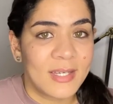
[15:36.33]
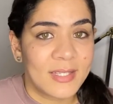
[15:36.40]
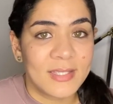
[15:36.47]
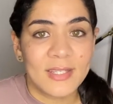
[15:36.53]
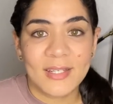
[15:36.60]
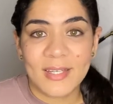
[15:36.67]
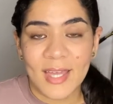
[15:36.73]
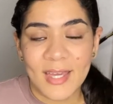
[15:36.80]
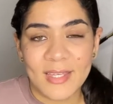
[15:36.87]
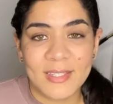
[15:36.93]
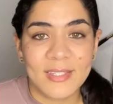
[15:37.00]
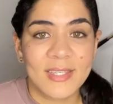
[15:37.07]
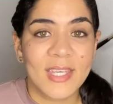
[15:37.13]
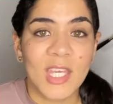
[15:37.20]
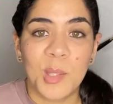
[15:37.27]
And
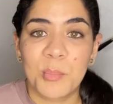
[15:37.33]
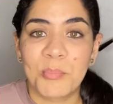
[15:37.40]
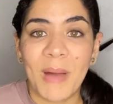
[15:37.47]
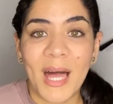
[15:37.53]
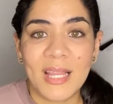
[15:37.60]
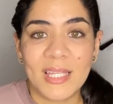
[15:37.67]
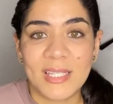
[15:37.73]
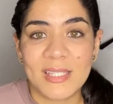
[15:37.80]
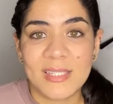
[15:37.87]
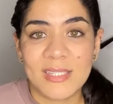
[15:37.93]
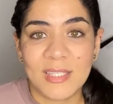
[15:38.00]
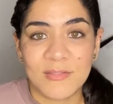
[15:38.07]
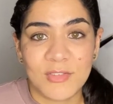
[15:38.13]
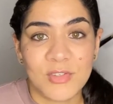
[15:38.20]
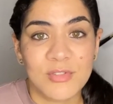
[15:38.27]
again, keep
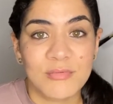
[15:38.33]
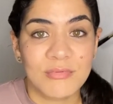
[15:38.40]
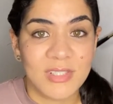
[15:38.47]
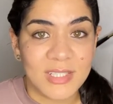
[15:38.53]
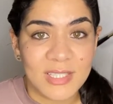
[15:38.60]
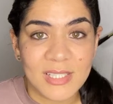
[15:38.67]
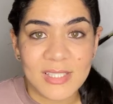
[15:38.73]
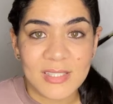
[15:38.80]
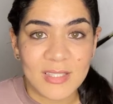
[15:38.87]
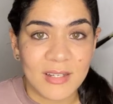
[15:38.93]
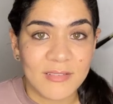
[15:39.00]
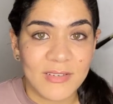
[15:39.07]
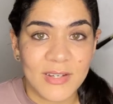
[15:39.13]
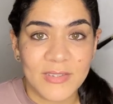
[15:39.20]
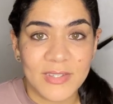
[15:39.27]
balance. If there's really
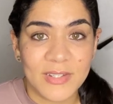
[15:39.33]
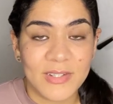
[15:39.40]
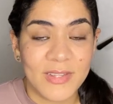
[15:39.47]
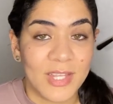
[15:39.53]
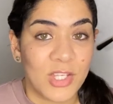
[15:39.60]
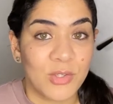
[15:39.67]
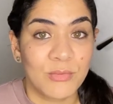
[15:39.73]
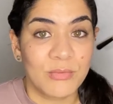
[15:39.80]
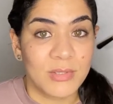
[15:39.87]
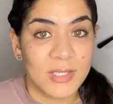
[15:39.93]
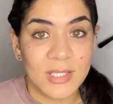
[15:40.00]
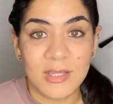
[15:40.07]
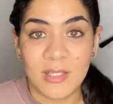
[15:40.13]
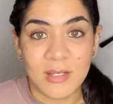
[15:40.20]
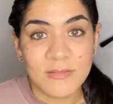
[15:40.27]
stuff out there, like you
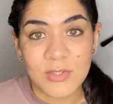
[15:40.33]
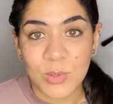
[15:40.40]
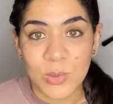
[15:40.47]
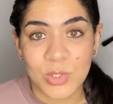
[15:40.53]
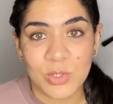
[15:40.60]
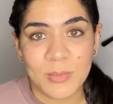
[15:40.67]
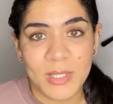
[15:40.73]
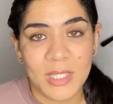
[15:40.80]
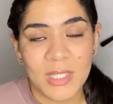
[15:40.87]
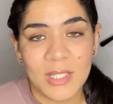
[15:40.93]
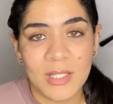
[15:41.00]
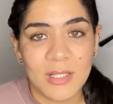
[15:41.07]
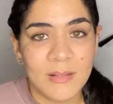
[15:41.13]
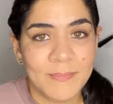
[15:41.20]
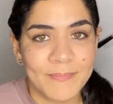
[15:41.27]
really love social
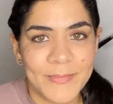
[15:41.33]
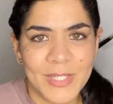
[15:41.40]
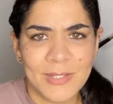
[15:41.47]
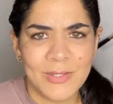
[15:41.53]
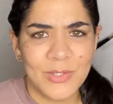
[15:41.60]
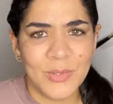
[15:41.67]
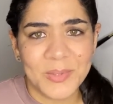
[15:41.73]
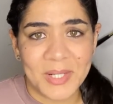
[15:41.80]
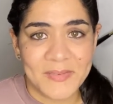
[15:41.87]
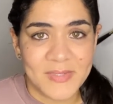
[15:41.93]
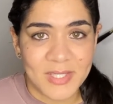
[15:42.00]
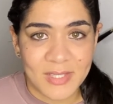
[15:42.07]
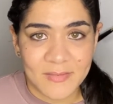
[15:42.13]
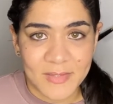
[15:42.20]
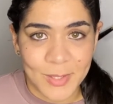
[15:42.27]
media, then you don't
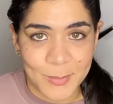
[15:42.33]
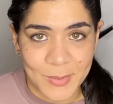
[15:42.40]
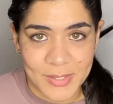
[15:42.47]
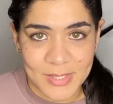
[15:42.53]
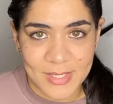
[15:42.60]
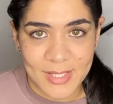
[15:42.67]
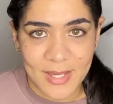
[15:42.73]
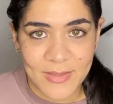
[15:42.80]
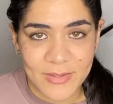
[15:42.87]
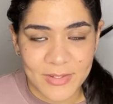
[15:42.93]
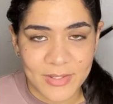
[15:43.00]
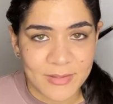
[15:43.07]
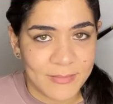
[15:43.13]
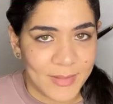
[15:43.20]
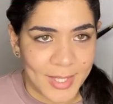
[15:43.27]
have to give it up
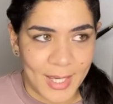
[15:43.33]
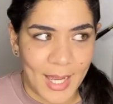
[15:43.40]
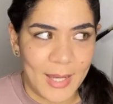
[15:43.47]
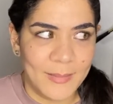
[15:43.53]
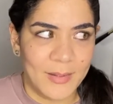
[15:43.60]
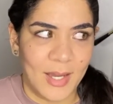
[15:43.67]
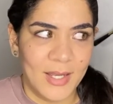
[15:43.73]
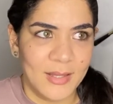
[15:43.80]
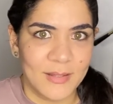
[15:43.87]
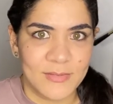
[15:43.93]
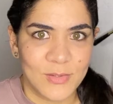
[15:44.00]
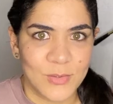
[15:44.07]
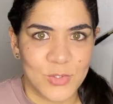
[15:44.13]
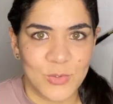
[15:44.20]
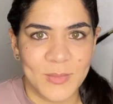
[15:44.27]
altogether. Like I
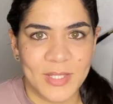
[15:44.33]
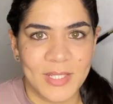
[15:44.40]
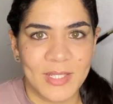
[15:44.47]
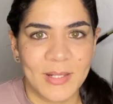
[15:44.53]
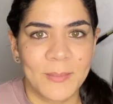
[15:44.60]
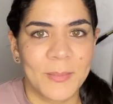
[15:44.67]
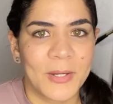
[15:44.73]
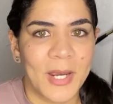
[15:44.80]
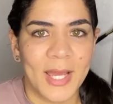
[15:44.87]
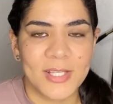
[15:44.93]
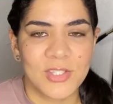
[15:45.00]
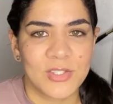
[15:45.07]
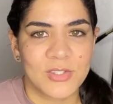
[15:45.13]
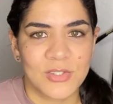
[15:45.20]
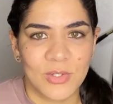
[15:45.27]
love social media, but
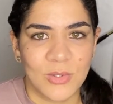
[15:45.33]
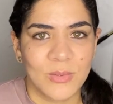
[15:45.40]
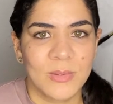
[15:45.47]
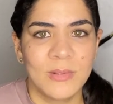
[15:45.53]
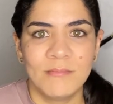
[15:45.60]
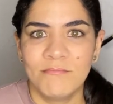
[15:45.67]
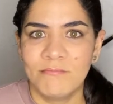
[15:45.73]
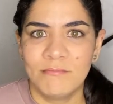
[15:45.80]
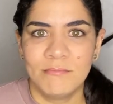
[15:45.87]
I just don't